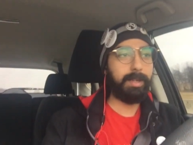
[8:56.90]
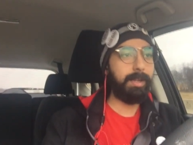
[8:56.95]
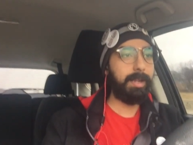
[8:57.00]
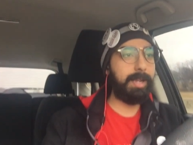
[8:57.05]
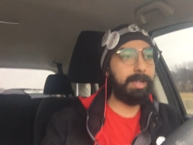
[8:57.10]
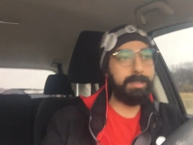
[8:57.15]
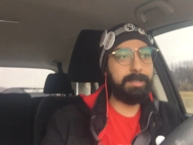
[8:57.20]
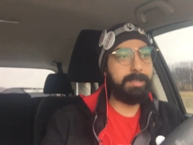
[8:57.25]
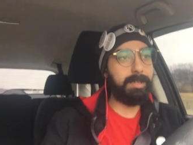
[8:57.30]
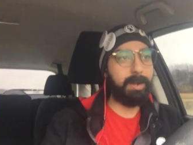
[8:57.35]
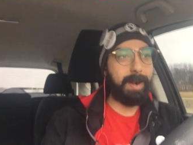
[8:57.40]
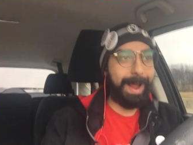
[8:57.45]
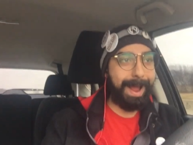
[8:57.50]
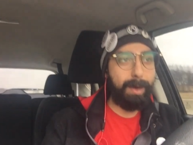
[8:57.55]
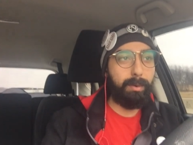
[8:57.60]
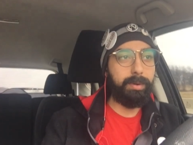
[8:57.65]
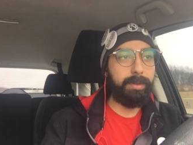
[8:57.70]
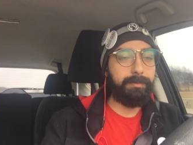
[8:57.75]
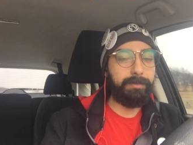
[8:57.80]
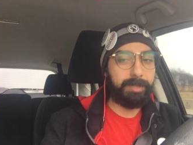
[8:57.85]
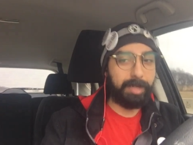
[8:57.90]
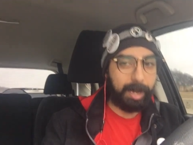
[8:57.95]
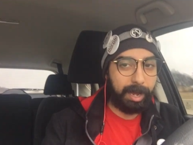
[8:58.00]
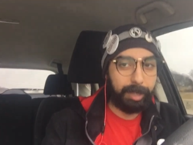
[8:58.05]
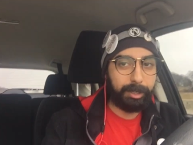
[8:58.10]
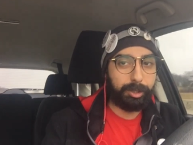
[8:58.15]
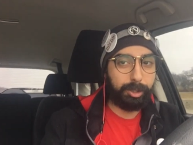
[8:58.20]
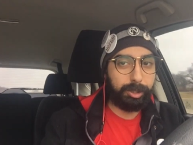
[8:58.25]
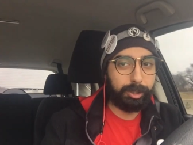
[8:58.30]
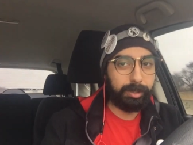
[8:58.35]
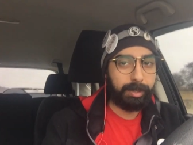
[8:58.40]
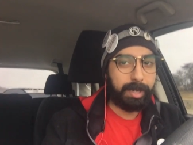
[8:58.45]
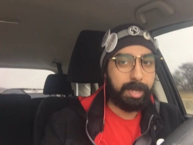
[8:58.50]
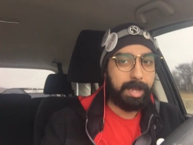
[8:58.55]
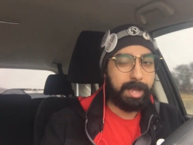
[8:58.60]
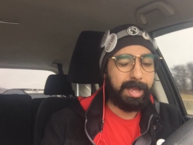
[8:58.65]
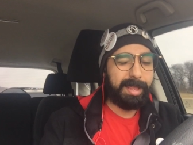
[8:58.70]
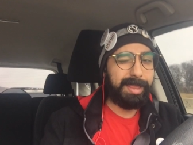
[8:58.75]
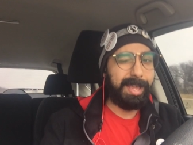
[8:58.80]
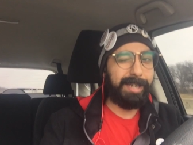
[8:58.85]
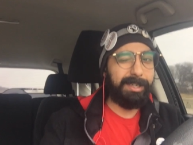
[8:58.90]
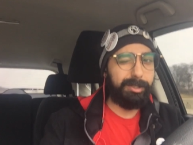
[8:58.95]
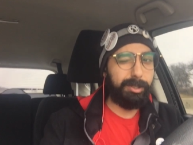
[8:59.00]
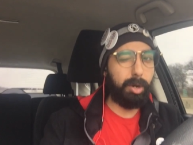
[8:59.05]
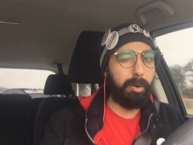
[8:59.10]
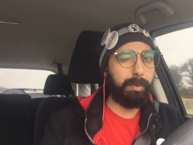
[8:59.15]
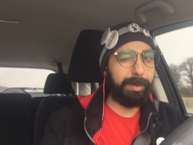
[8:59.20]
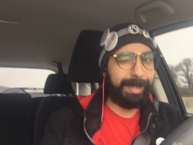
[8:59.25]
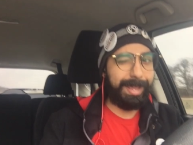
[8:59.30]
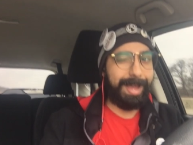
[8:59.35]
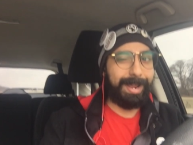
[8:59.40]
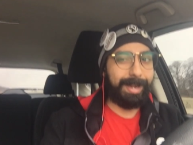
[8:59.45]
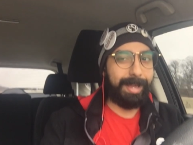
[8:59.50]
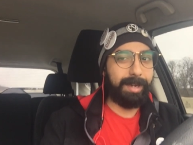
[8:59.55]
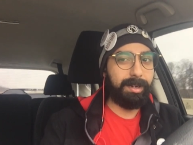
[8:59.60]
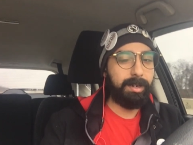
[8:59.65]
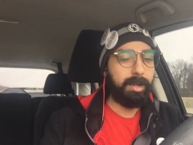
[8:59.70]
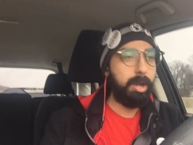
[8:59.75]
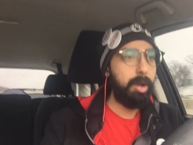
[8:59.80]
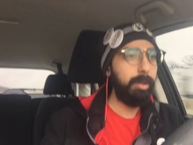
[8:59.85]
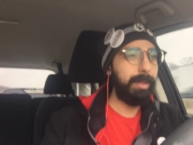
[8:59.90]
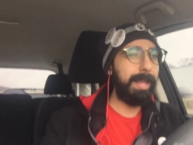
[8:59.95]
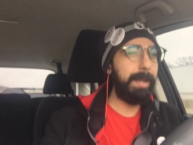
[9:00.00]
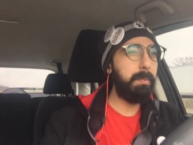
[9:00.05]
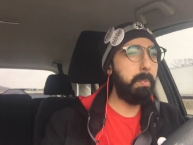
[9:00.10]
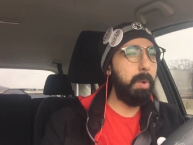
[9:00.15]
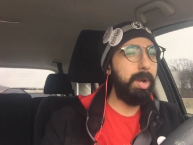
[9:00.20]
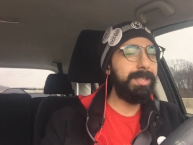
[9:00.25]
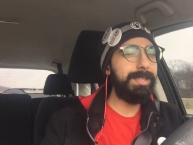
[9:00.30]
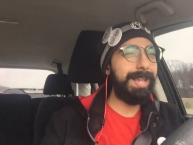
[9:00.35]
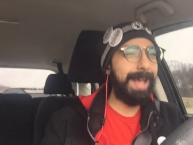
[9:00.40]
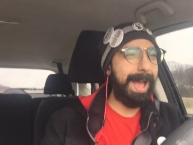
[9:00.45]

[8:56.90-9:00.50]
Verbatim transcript: Because they're out of touch. They don't get it. Like, what's